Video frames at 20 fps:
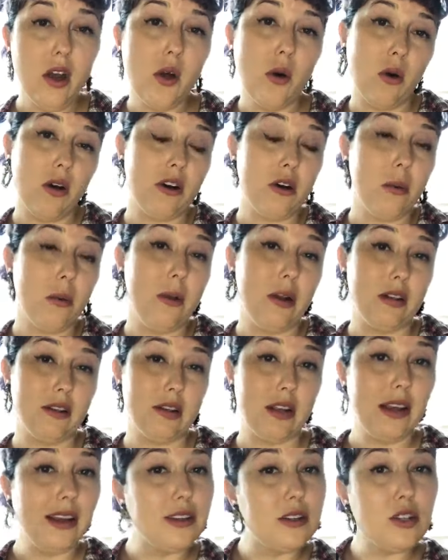or you're
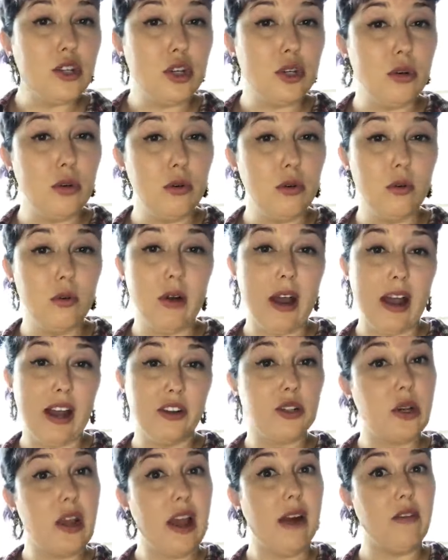building to
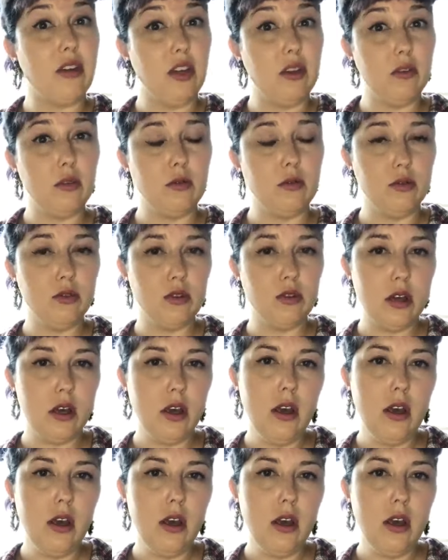actually have it used.